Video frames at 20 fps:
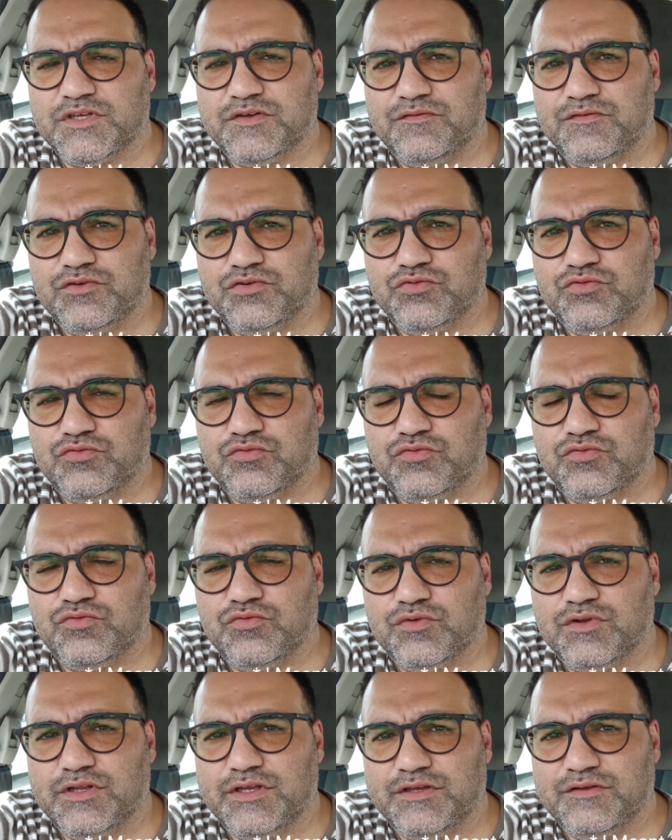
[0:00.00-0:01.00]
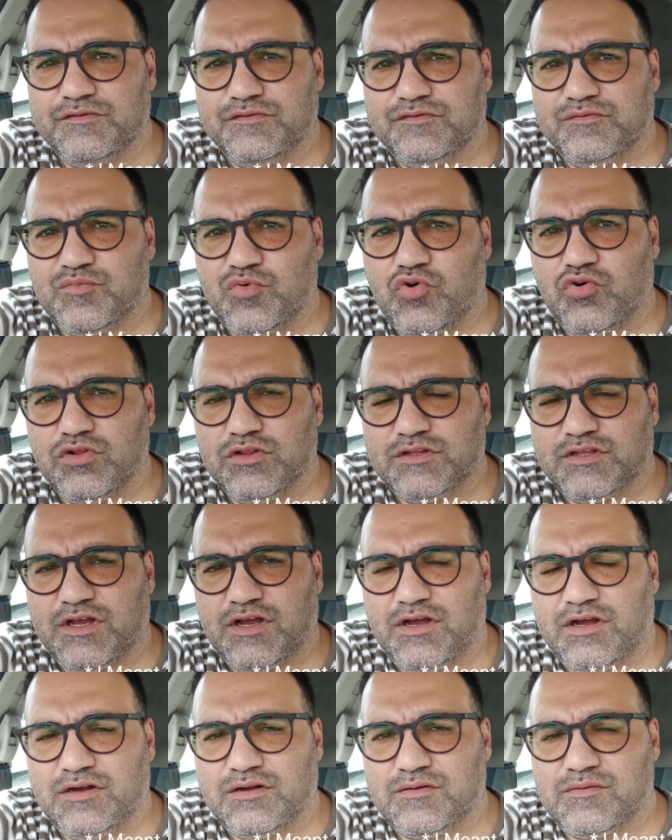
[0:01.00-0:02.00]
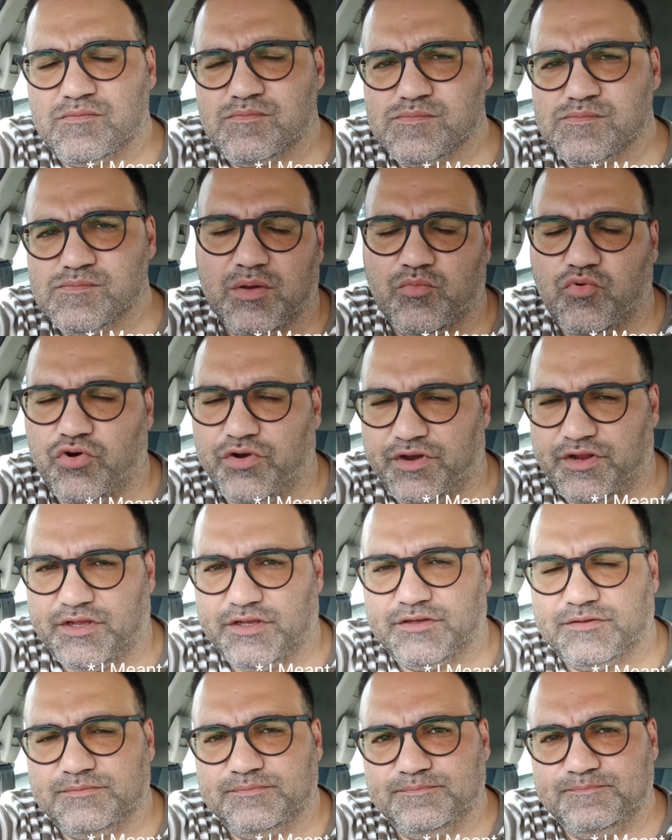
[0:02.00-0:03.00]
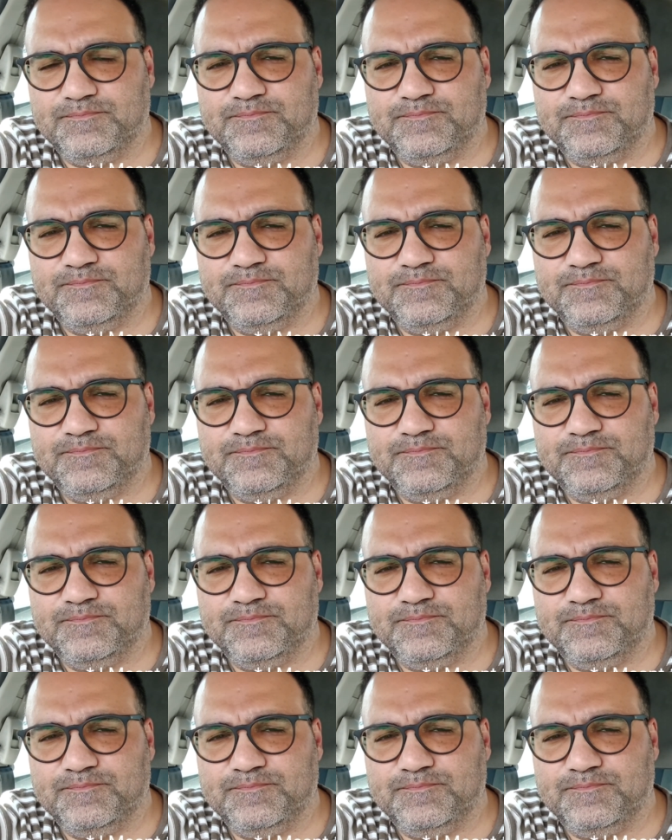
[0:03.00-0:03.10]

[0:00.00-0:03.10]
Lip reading: if you leave Malta on a morning.